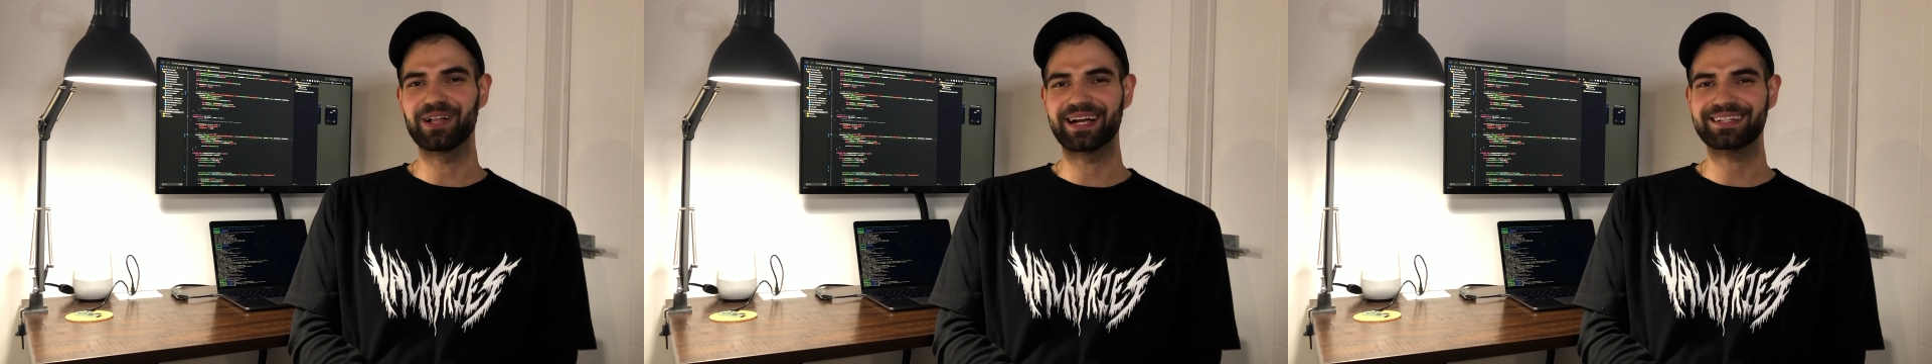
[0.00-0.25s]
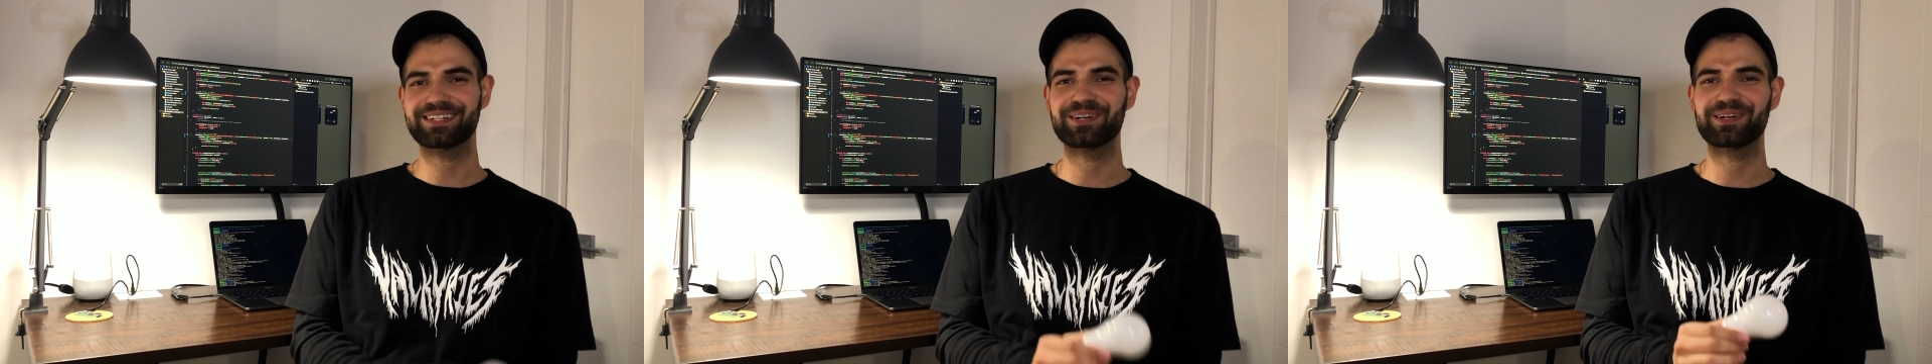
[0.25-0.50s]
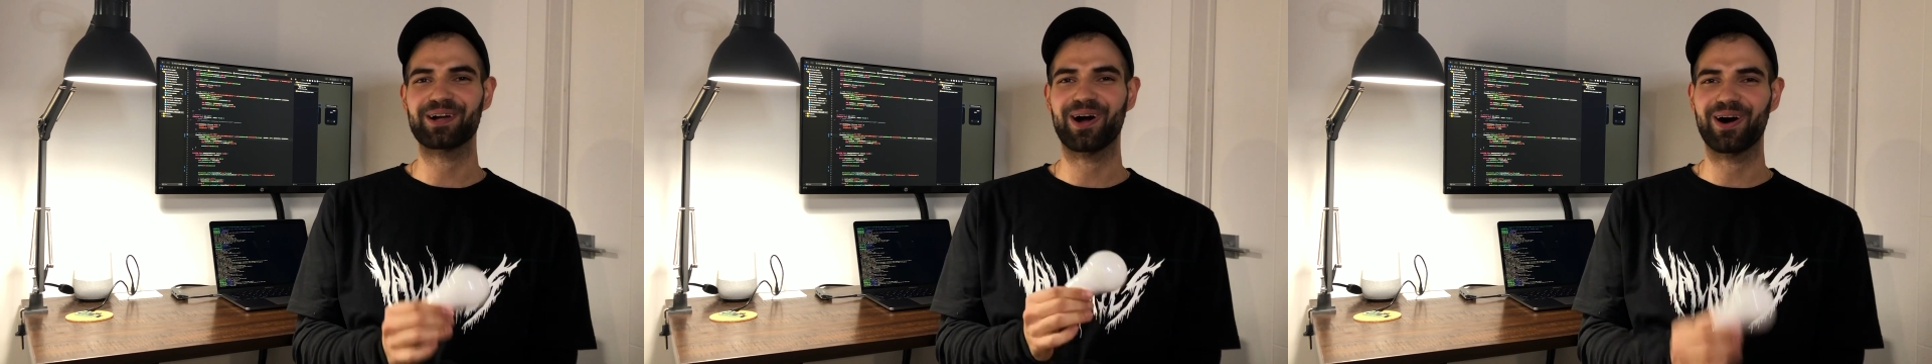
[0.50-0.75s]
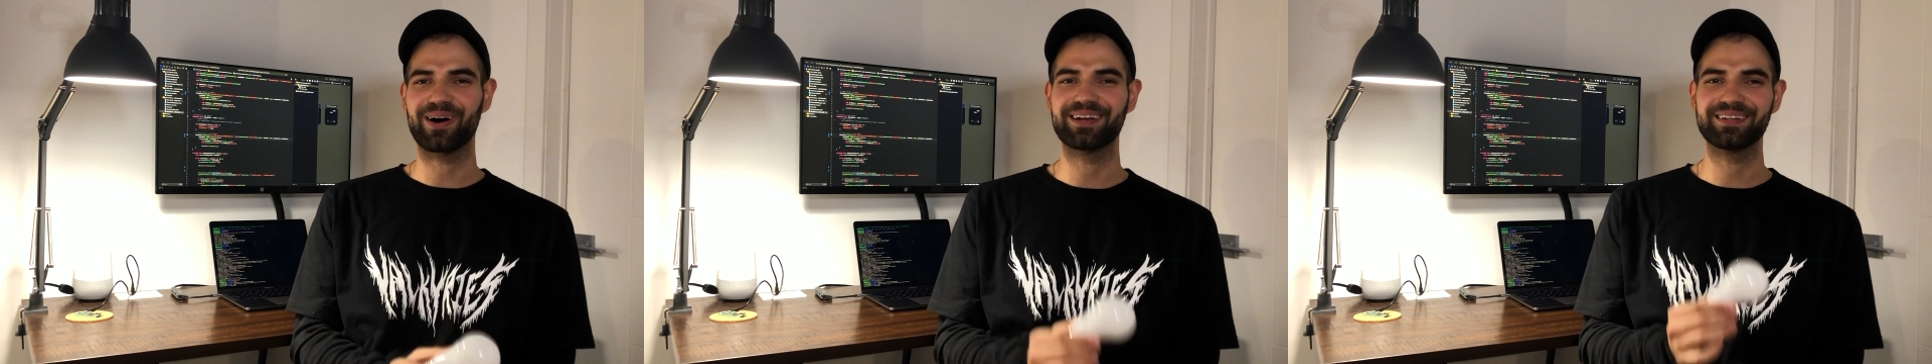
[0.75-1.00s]
like turning
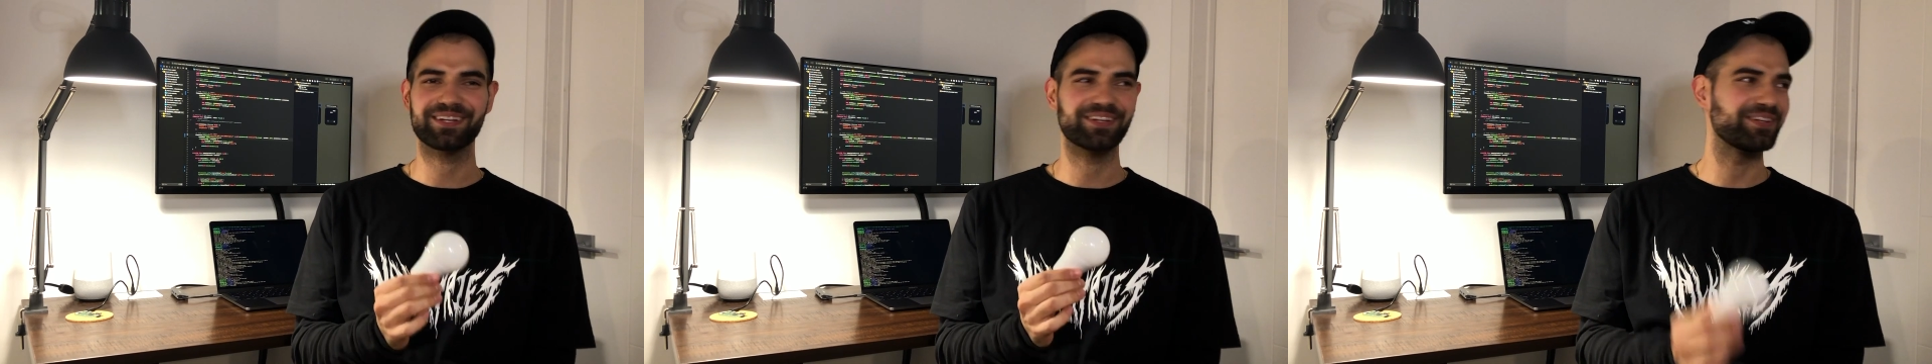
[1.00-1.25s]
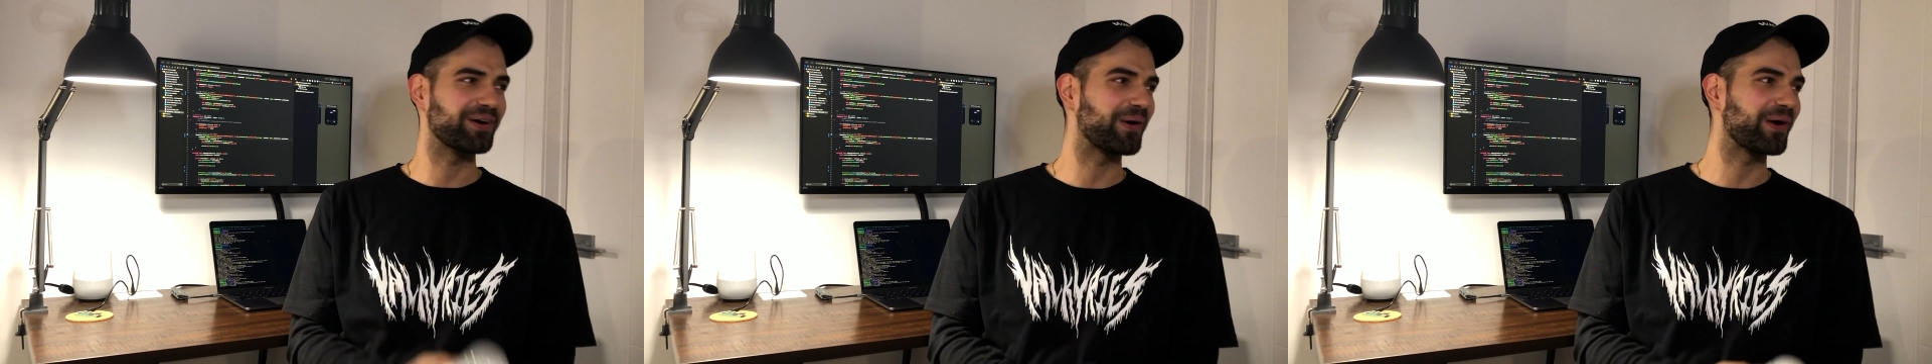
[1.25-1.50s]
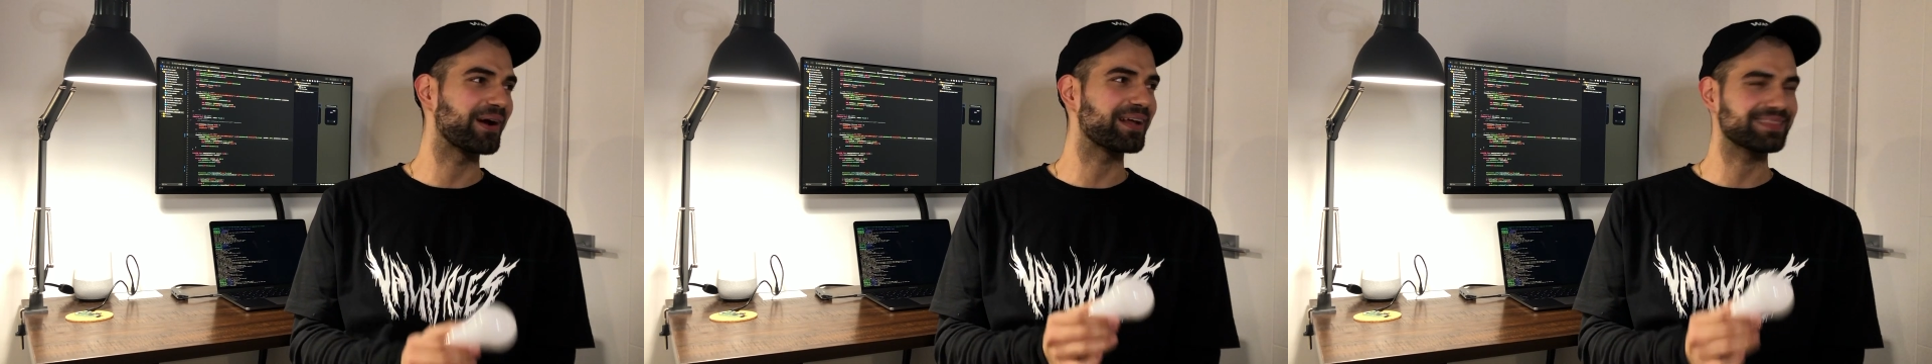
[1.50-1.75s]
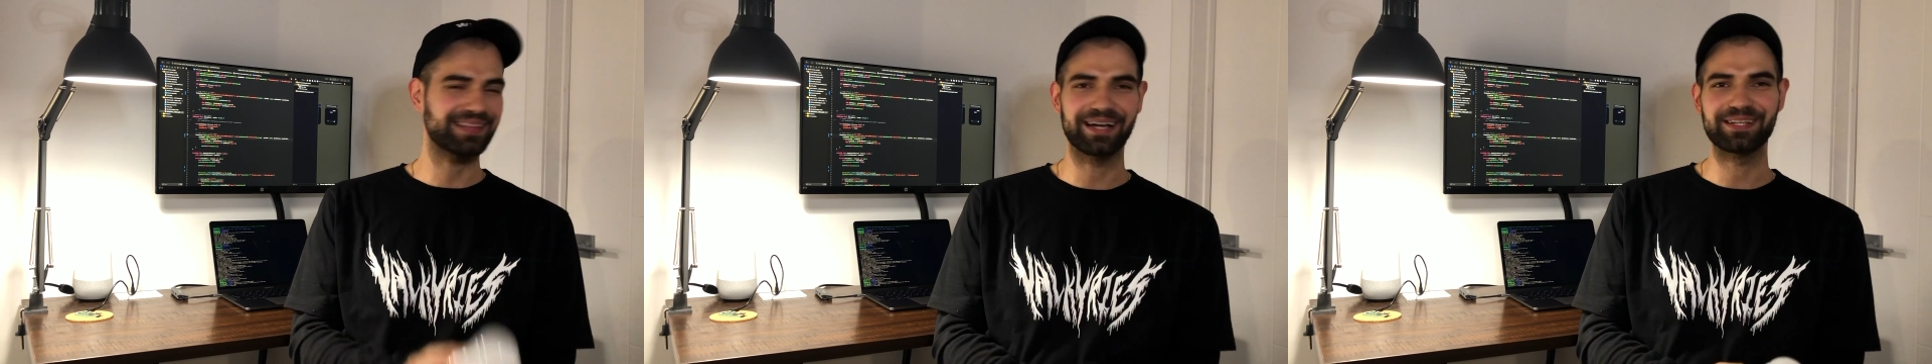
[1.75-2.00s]
on your
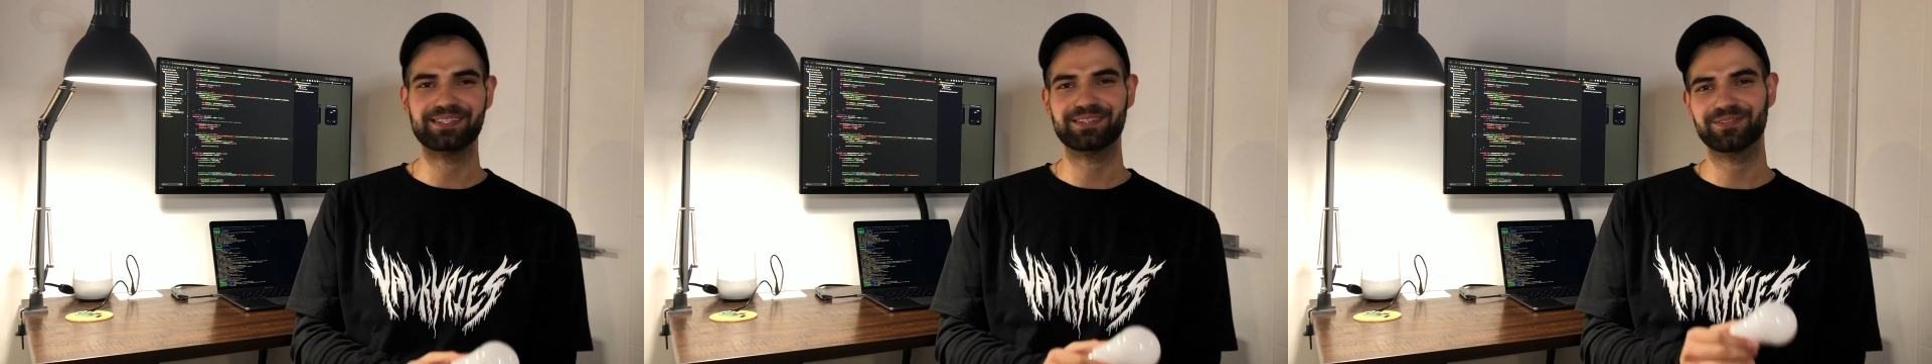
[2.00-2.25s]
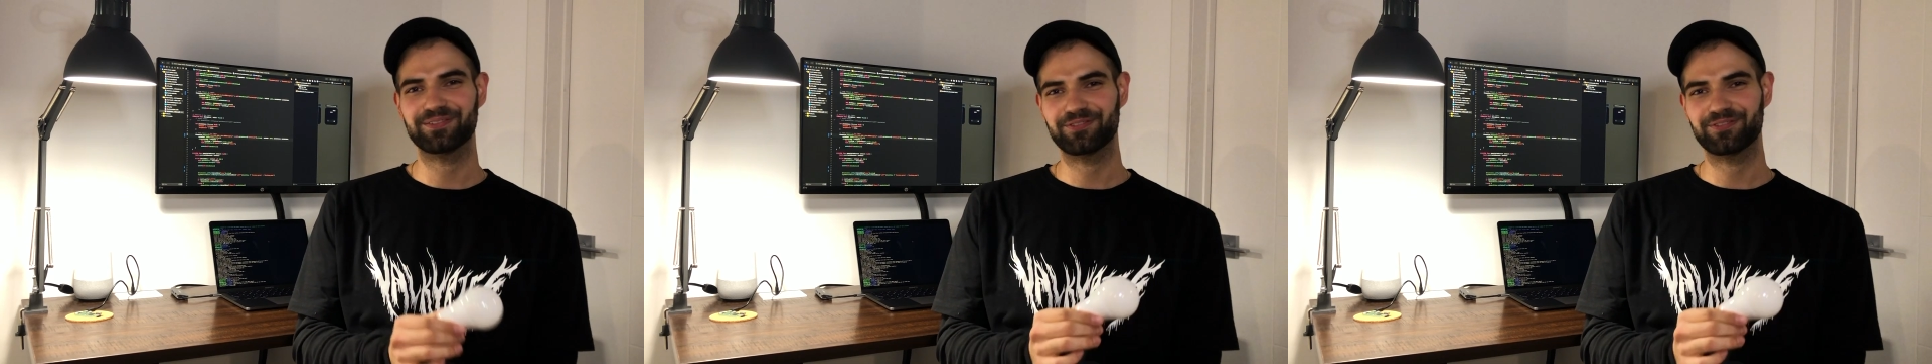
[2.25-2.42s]
lights